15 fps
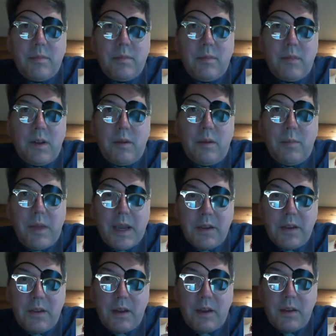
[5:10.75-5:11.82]

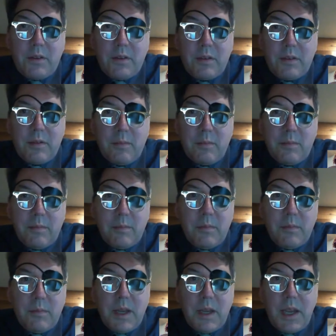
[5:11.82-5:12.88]
Macintosh
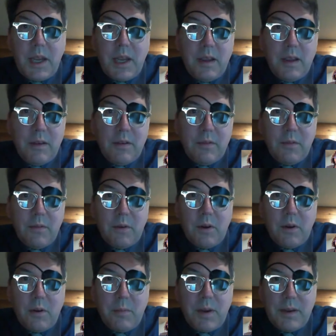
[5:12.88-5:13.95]
Mini for
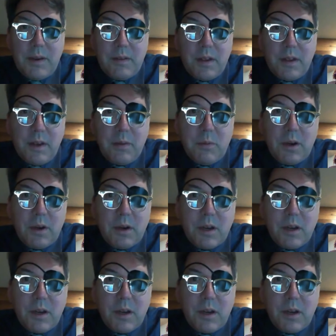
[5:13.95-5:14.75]
my design work.